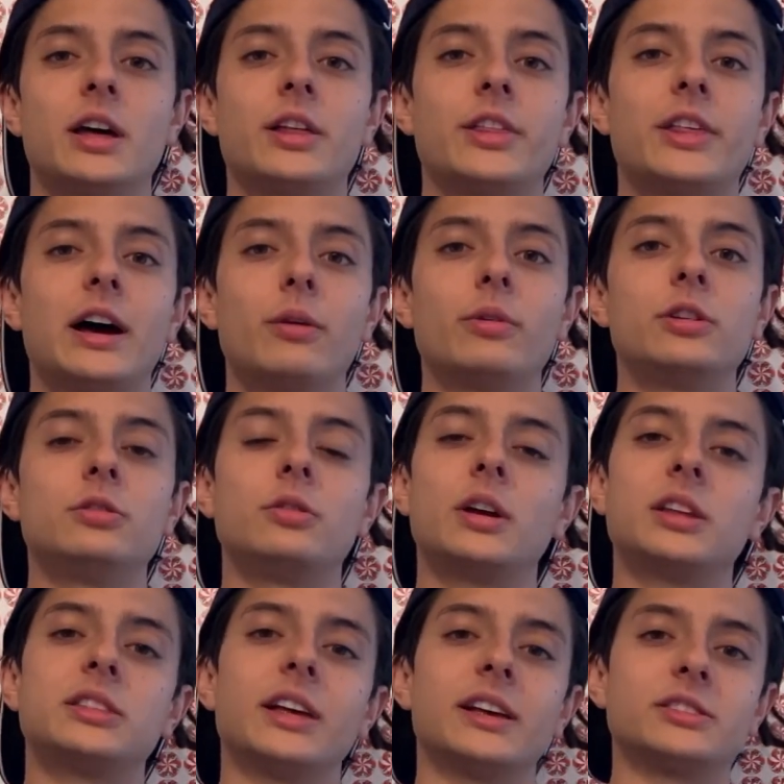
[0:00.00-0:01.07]
That way you
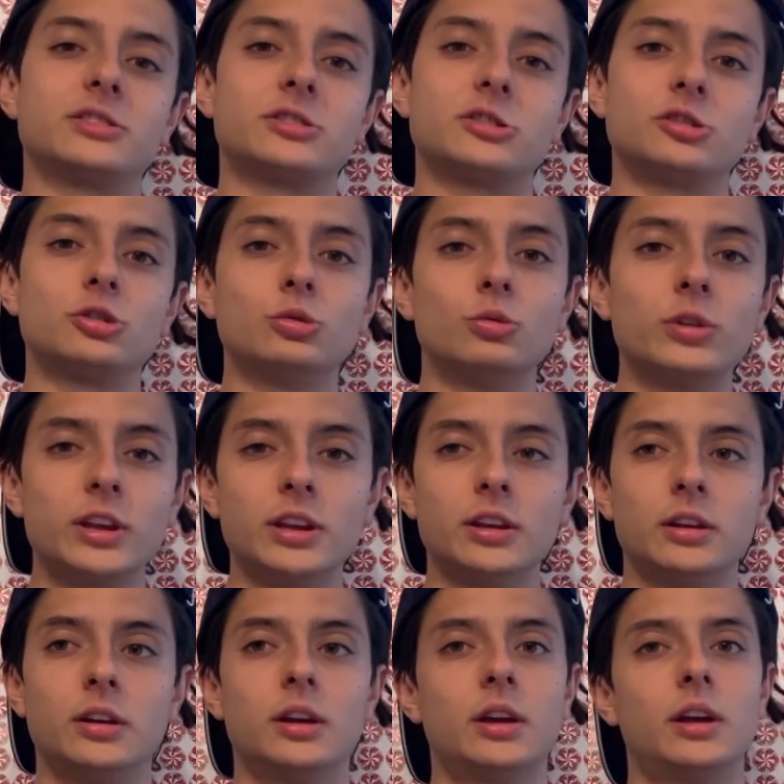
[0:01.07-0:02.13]
get that
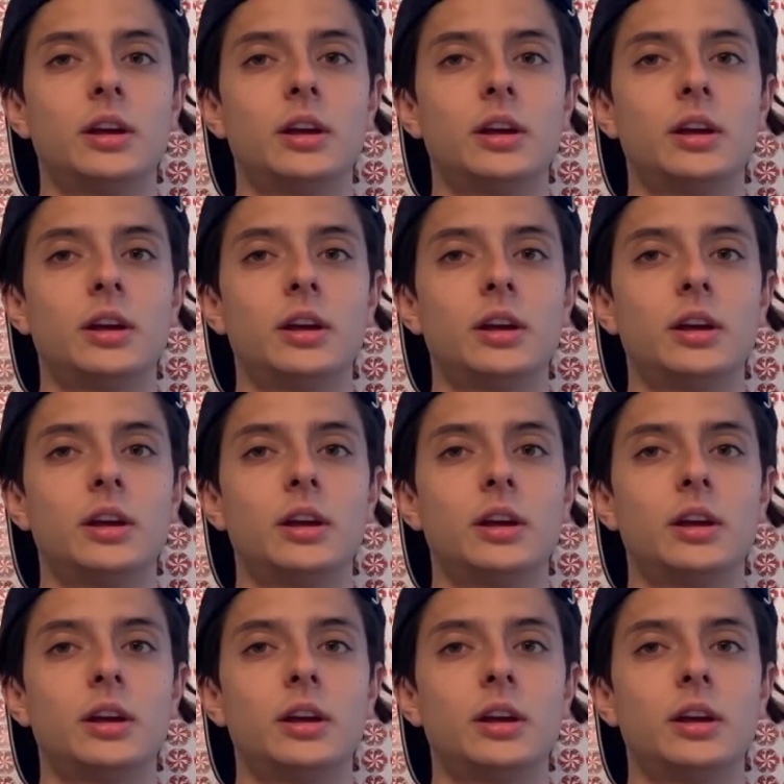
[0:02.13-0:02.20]
sweet